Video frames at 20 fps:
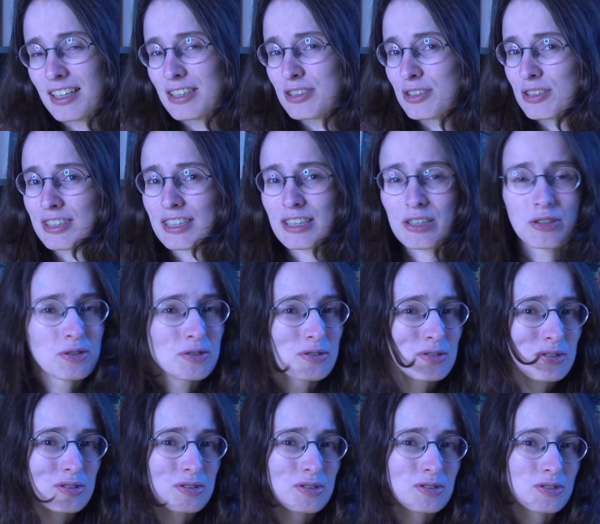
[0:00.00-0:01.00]
I just need to
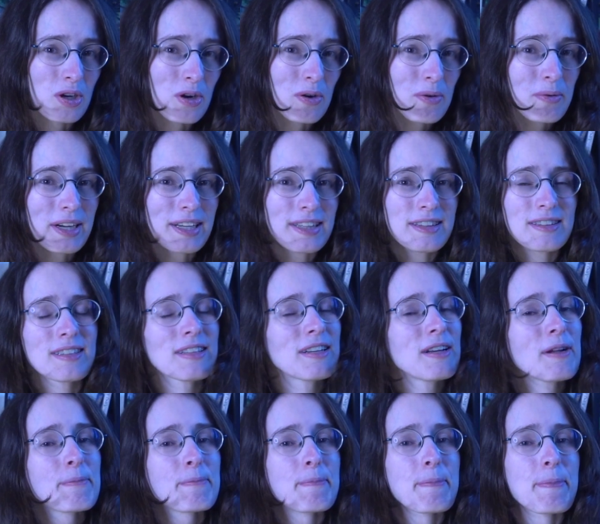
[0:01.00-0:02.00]
sew it,
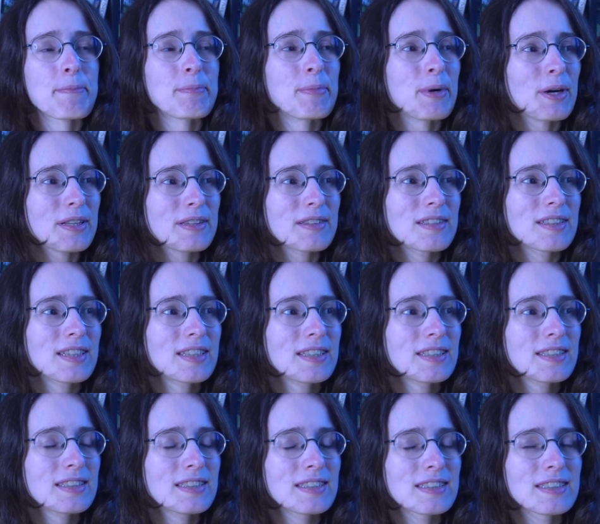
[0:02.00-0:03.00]
but
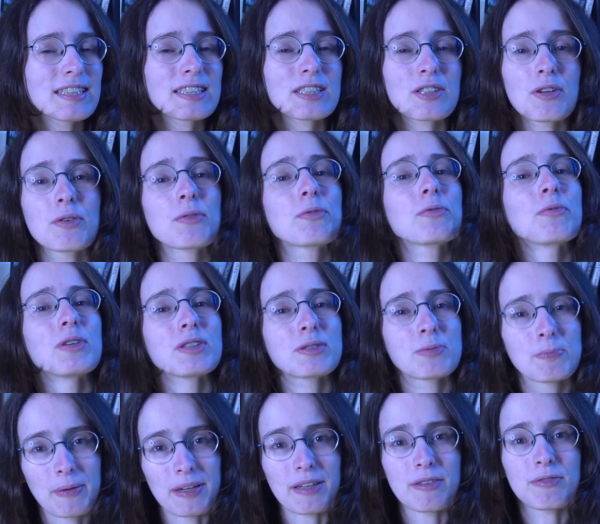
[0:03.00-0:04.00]
this coat was
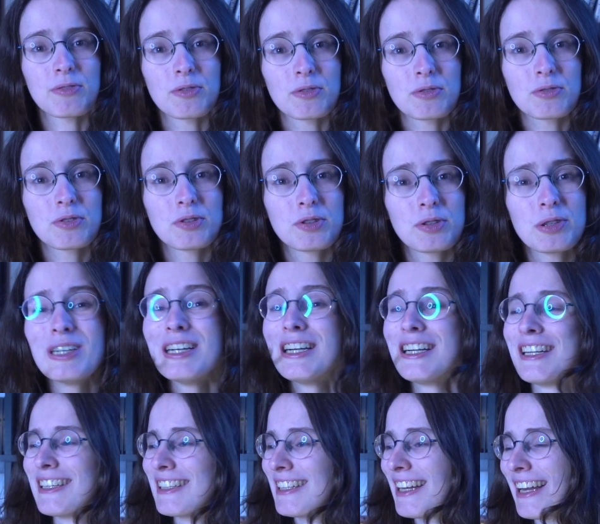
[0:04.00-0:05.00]
painful to do.
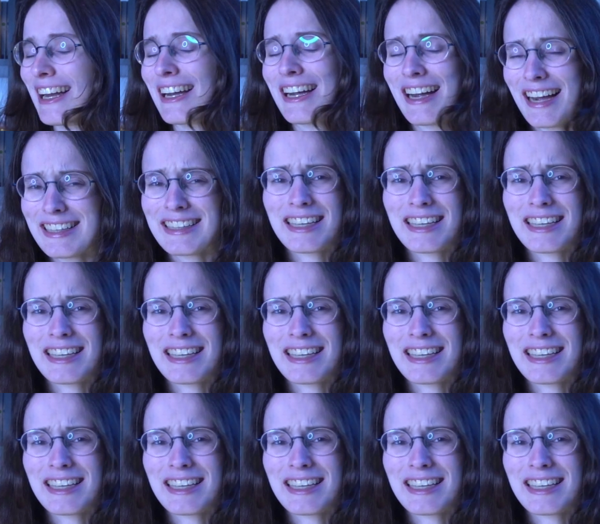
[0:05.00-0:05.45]
Yeah, a